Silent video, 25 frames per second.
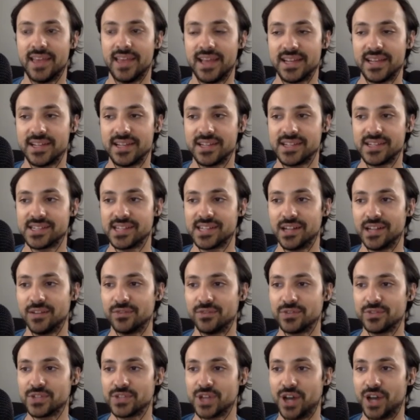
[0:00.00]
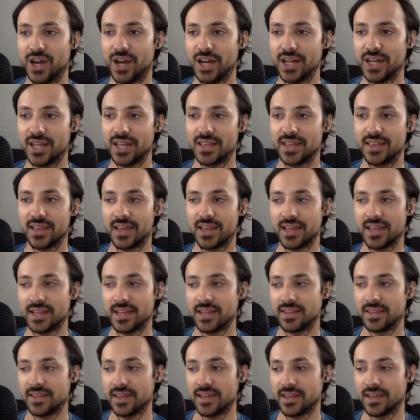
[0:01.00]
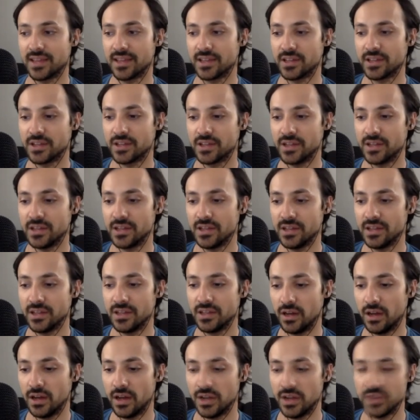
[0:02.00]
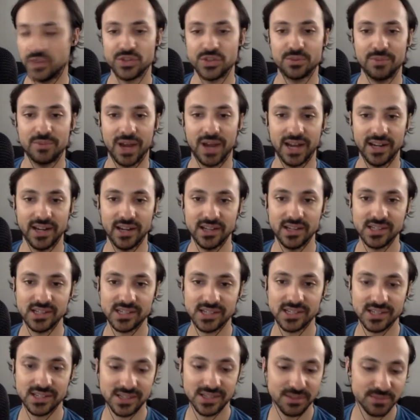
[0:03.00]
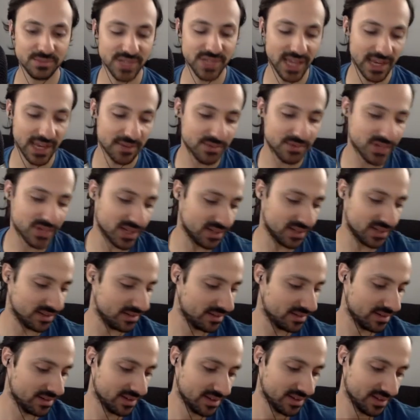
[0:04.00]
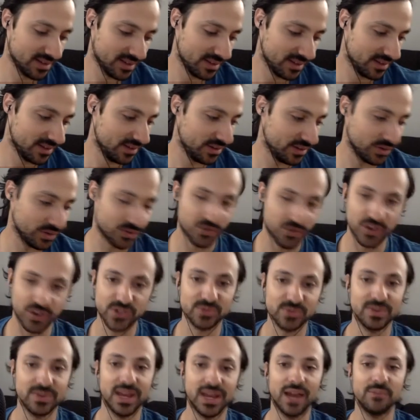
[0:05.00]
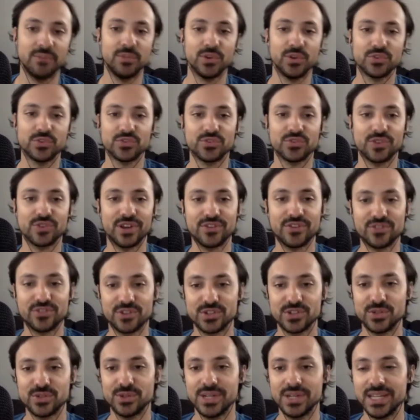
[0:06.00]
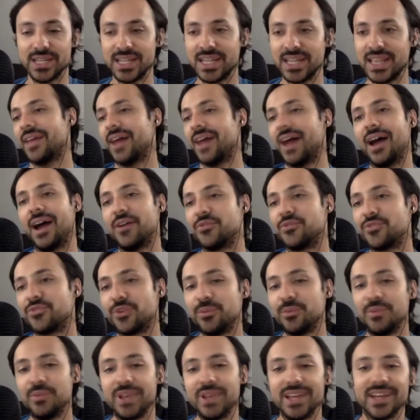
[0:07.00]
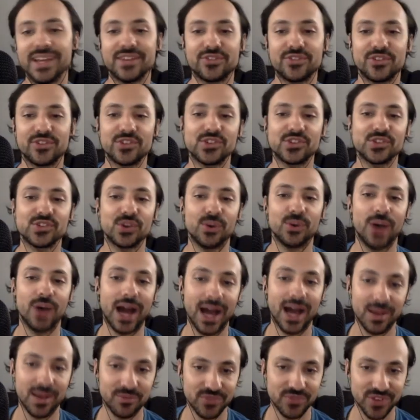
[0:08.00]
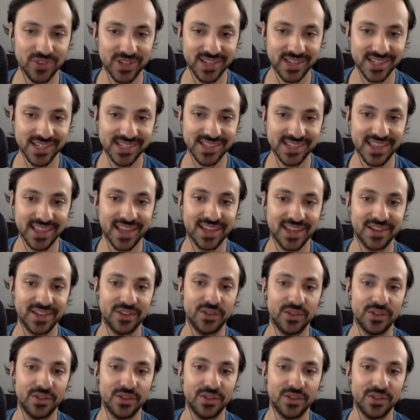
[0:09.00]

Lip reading: self-talk that could undermine us sometimes. And, trust me, I'm no stranger to it. For me, it's just so obvious that